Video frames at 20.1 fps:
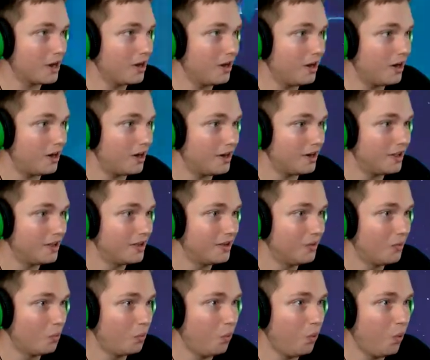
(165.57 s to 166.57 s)
god.
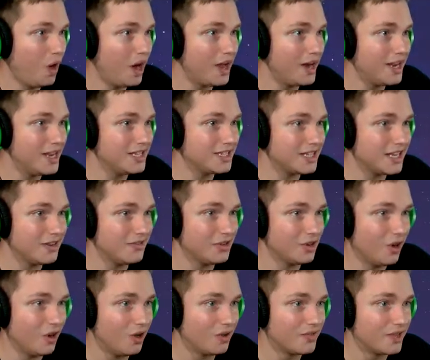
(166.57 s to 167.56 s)
What is
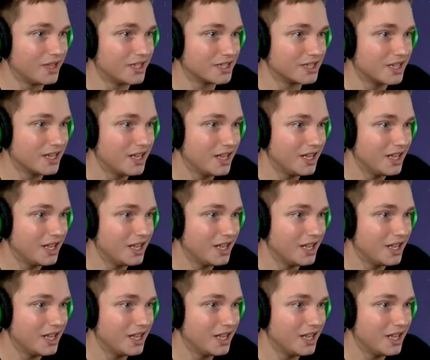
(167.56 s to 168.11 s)
even all this?